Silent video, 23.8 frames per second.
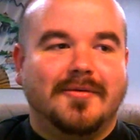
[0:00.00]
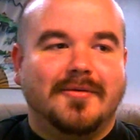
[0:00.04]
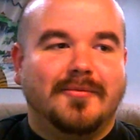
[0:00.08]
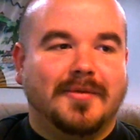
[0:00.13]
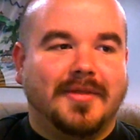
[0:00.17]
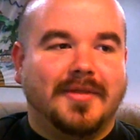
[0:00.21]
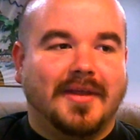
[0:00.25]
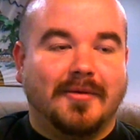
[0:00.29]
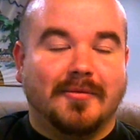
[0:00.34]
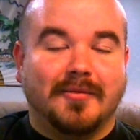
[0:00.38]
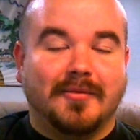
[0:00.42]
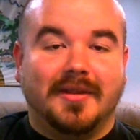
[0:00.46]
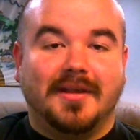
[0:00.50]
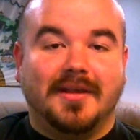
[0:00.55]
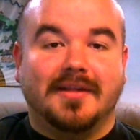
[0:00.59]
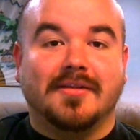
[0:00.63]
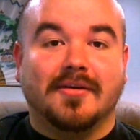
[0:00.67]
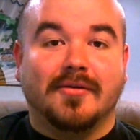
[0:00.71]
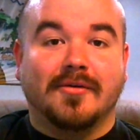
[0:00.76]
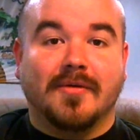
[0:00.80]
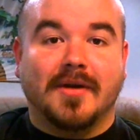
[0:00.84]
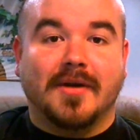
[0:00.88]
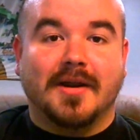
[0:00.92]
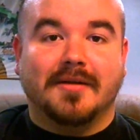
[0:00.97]
when they released
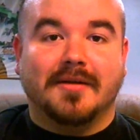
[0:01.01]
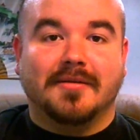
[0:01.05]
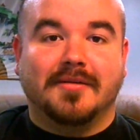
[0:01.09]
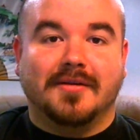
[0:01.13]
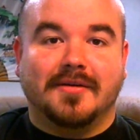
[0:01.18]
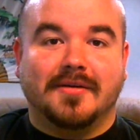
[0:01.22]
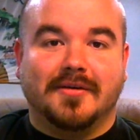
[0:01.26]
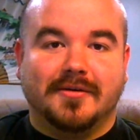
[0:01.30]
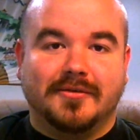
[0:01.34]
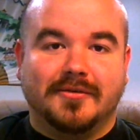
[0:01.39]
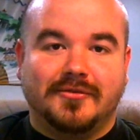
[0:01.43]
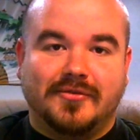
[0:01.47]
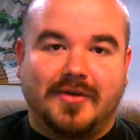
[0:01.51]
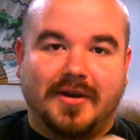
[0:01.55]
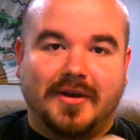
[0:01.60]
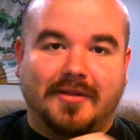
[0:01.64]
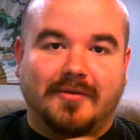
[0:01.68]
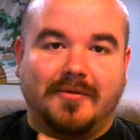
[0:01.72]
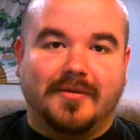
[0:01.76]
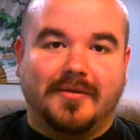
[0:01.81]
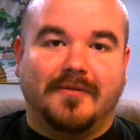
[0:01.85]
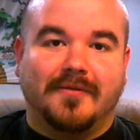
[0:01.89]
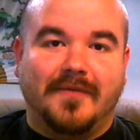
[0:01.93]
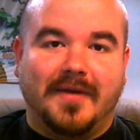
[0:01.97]
the Ground Zeroes
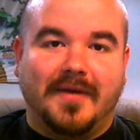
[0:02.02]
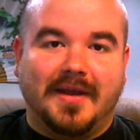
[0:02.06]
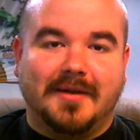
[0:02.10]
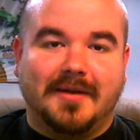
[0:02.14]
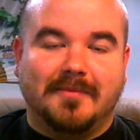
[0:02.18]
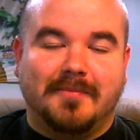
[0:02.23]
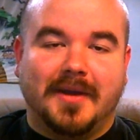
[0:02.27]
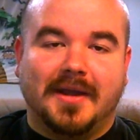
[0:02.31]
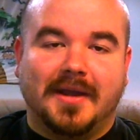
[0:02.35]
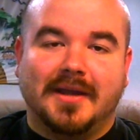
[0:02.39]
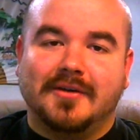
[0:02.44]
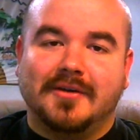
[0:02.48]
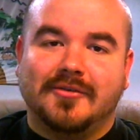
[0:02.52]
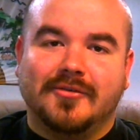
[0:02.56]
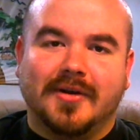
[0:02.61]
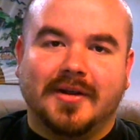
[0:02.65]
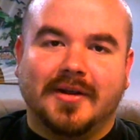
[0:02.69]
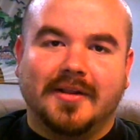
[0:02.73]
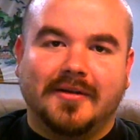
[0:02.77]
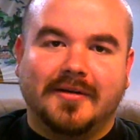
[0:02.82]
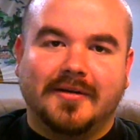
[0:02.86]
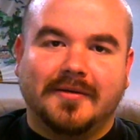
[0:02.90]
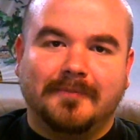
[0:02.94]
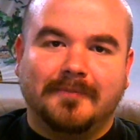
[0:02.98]
trailer and the Phantom Pain
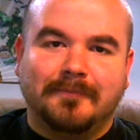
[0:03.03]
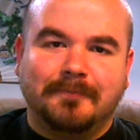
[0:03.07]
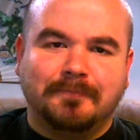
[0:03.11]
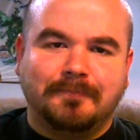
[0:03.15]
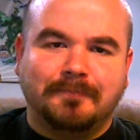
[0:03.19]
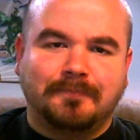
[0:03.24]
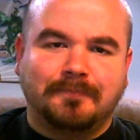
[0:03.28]
trailer,